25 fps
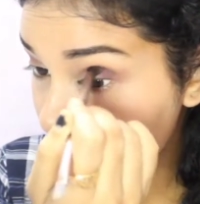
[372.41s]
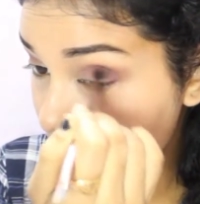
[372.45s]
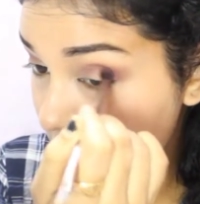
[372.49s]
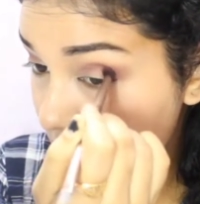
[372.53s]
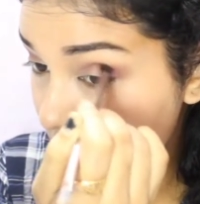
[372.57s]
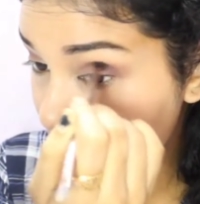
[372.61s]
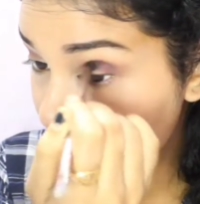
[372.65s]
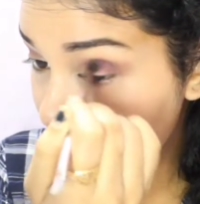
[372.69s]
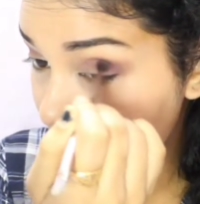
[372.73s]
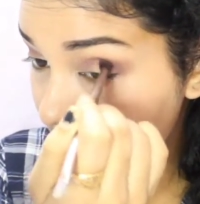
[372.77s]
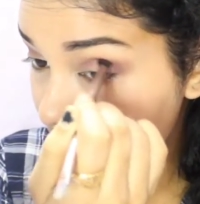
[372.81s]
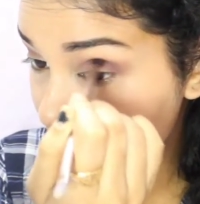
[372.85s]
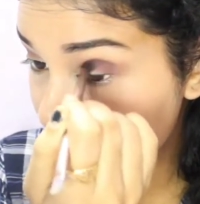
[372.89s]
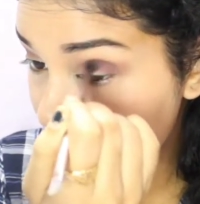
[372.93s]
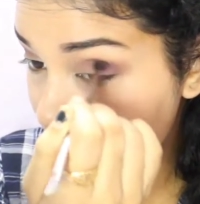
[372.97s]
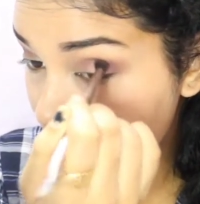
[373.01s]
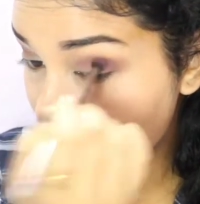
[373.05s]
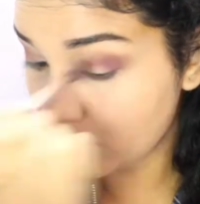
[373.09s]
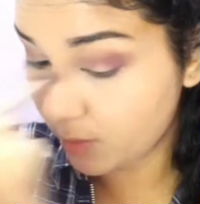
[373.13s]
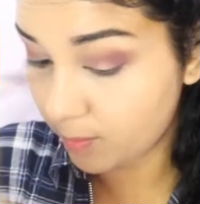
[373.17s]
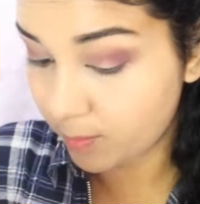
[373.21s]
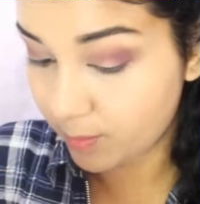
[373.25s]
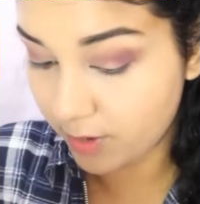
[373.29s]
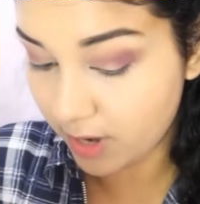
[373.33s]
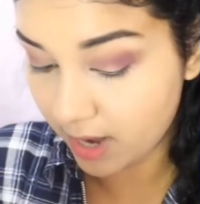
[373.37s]
it's very
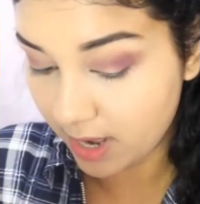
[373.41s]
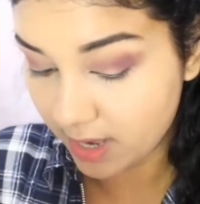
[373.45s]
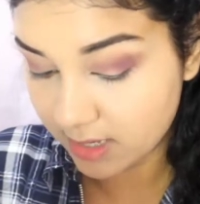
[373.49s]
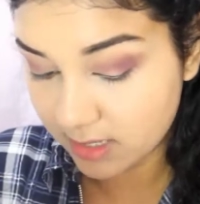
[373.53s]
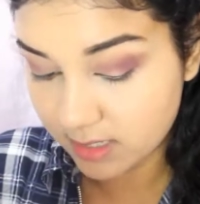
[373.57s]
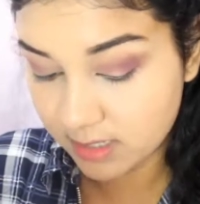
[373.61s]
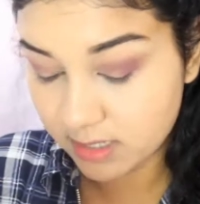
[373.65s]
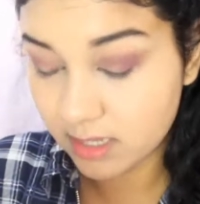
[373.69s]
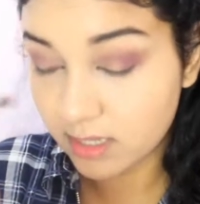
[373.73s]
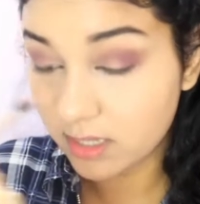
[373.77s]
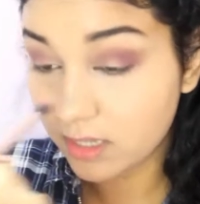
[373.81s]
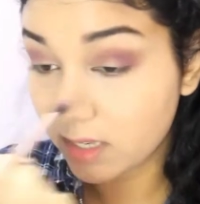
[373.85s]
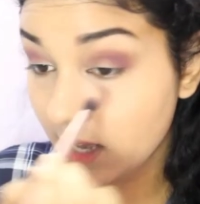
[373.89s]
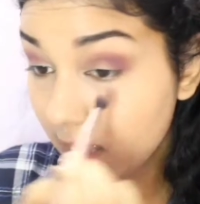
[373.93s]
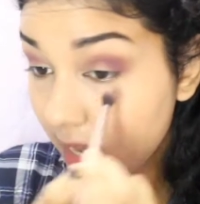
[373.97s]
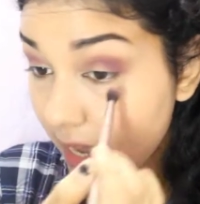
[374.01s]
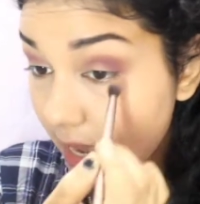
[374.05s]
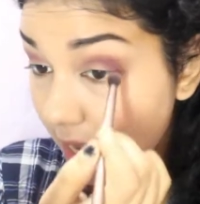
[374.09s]
surprising